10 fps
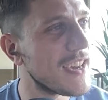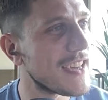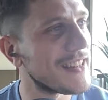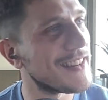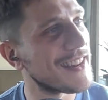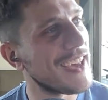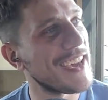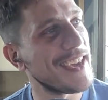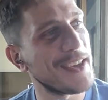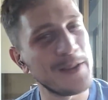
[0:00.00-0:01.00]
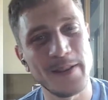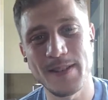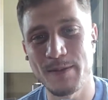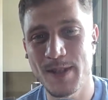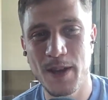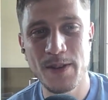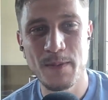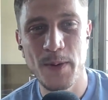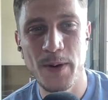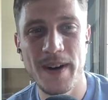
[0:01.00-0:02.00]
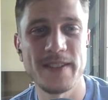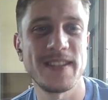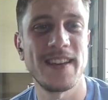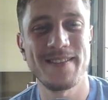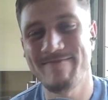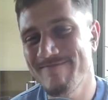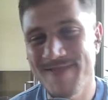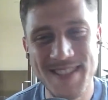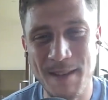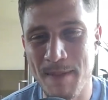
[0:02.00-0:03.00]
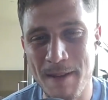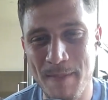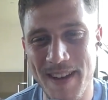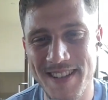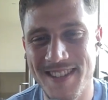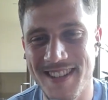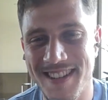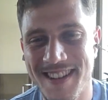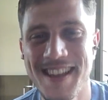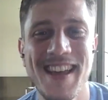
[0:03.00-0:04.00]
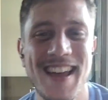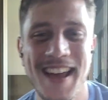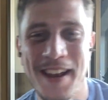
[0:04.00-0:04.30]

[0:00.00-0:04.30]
and like you seem sociable, I was like sibling person, and